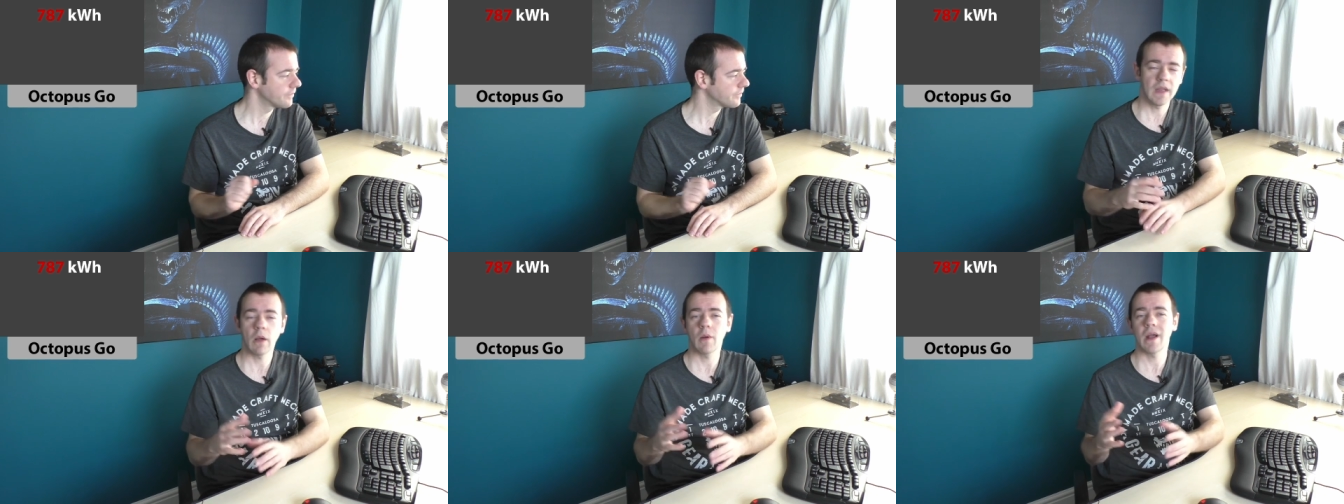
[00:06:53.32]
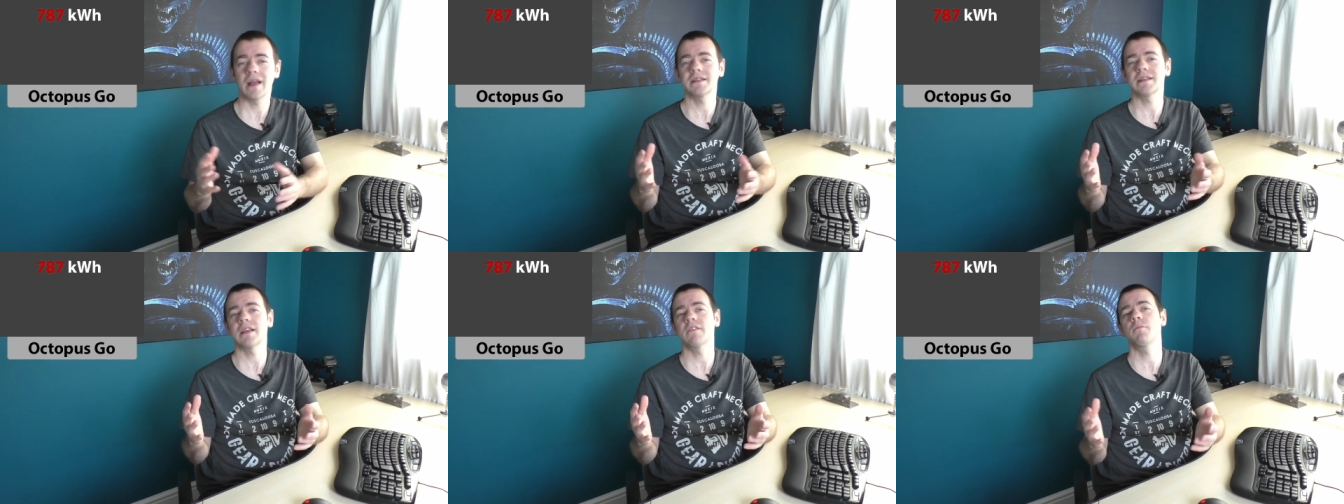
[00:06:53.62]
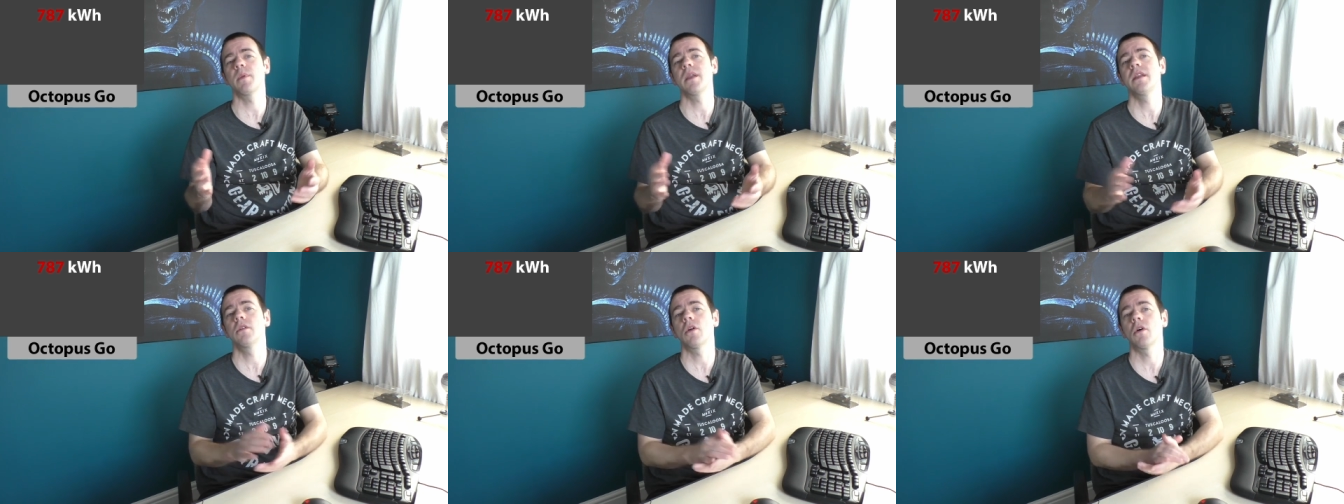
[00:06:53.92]
Now, as
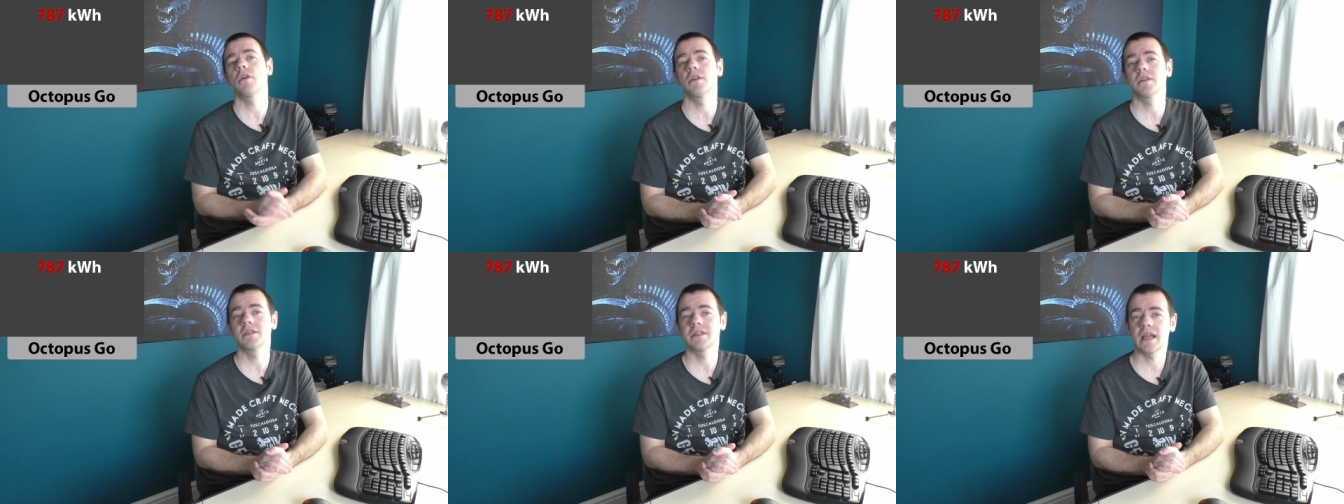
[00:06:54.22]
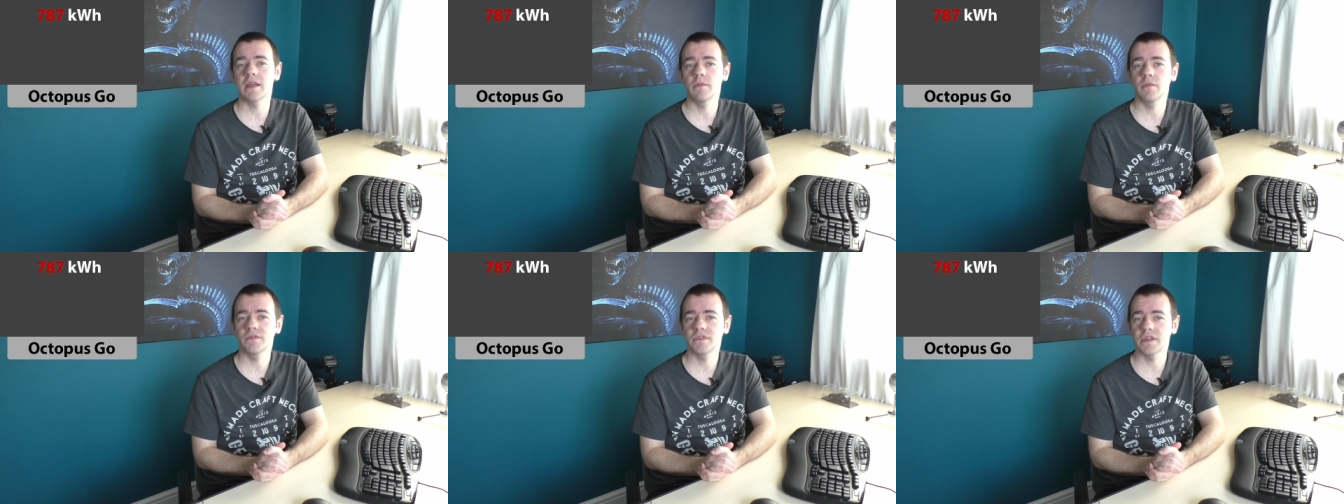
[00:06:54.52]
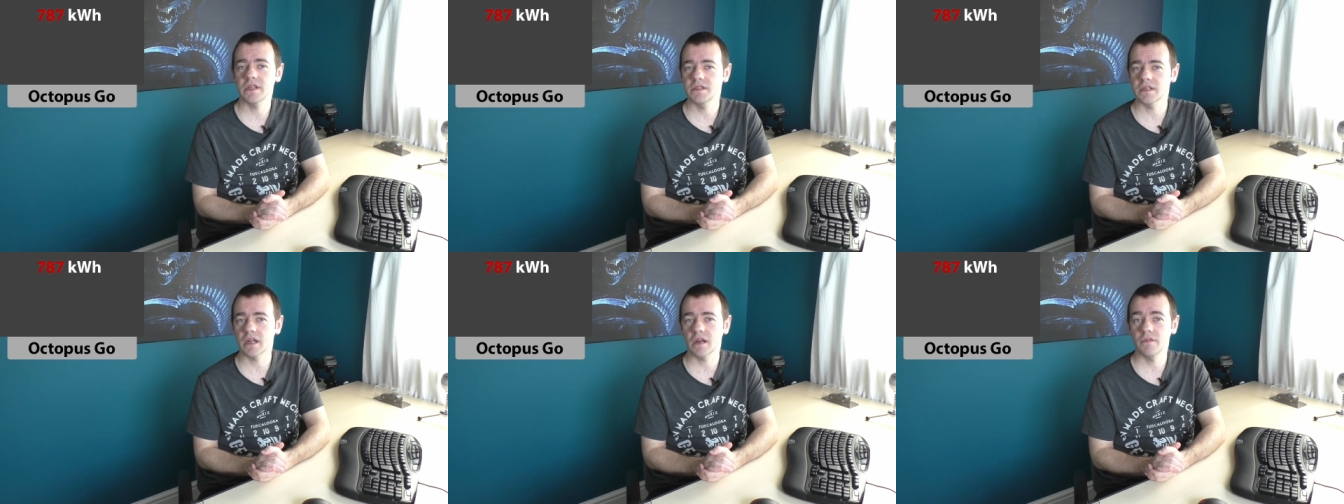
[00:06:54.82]
I've been on a time of
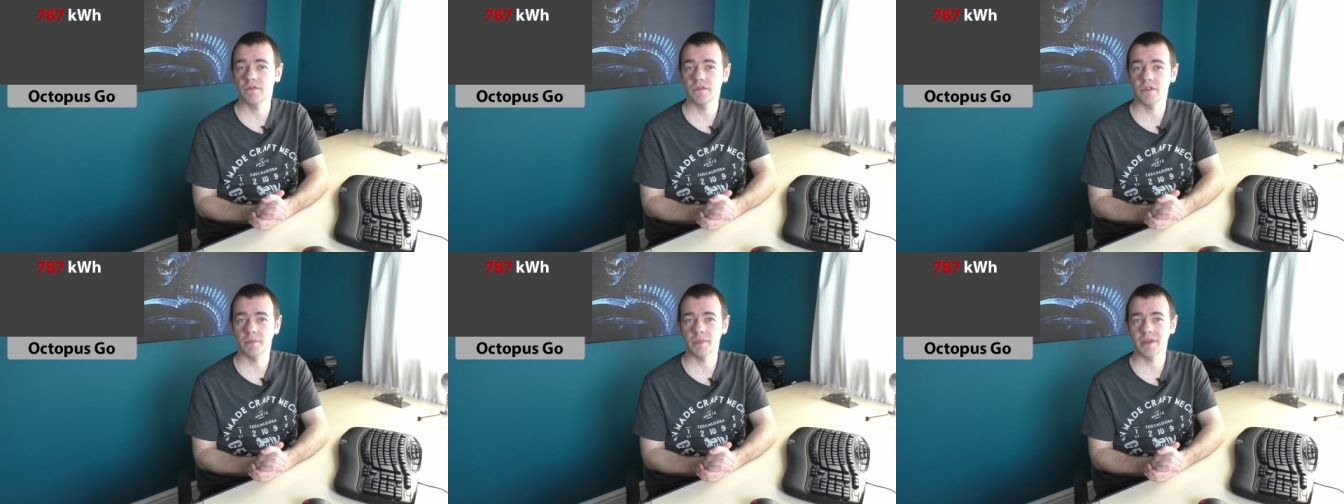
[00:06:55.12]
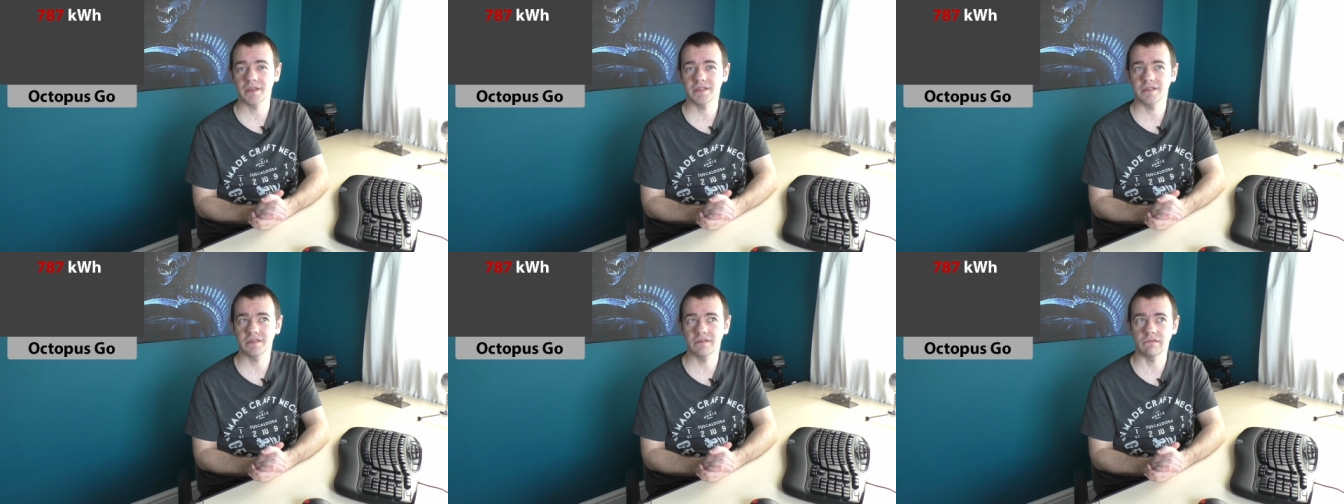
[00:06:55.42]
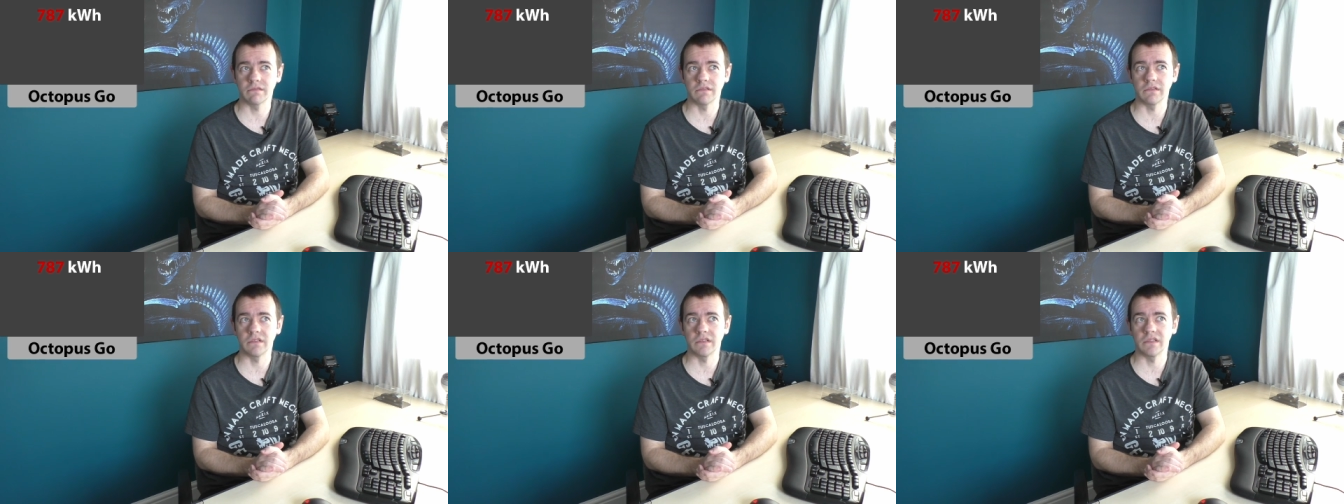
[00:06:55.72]
day tariff for the past
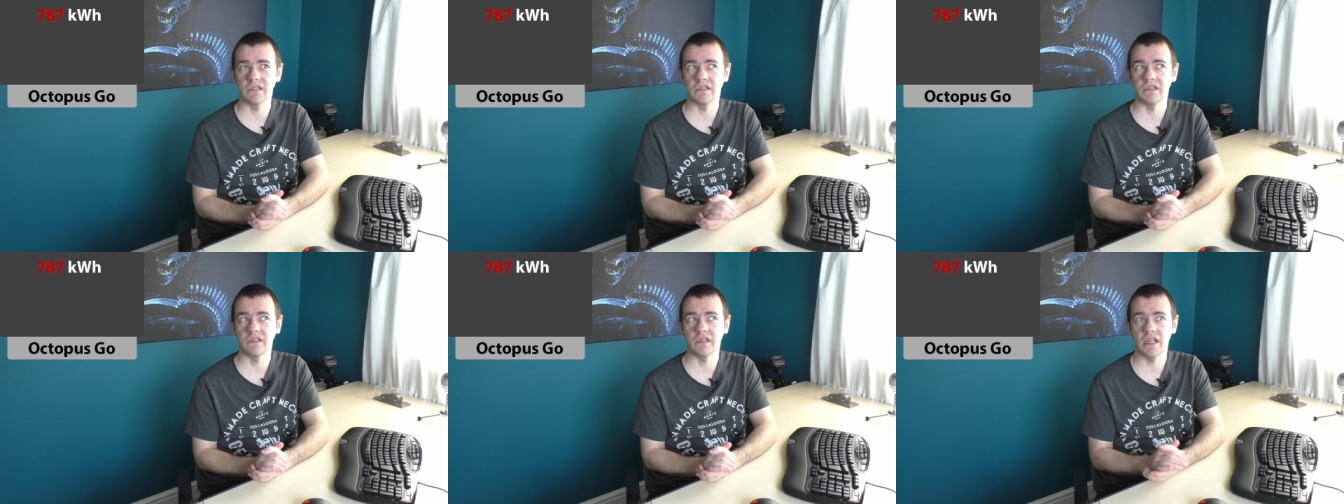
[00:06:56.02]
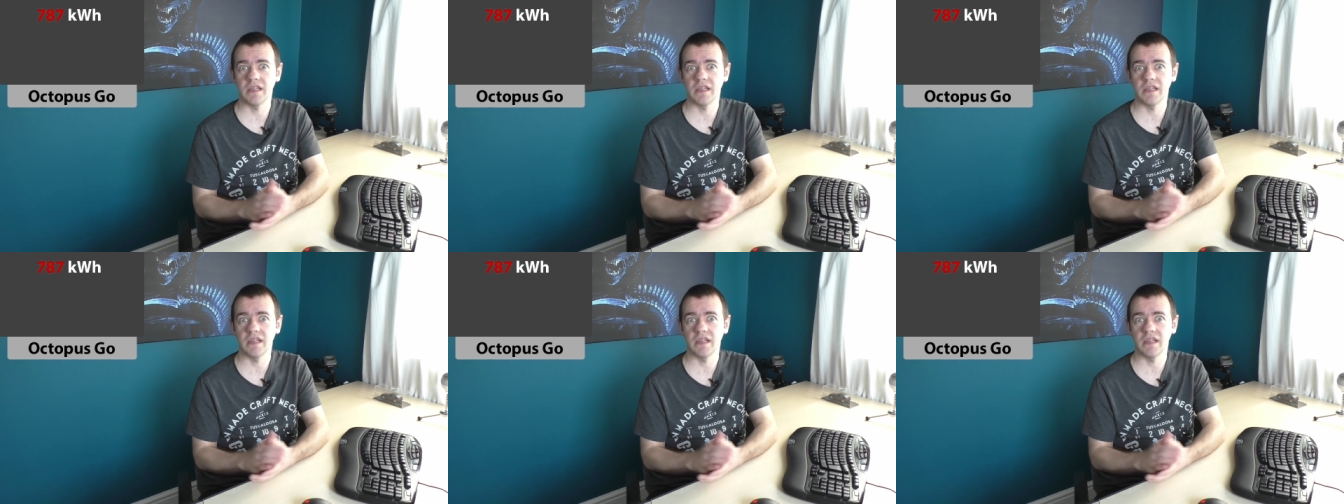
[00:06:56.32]
uh,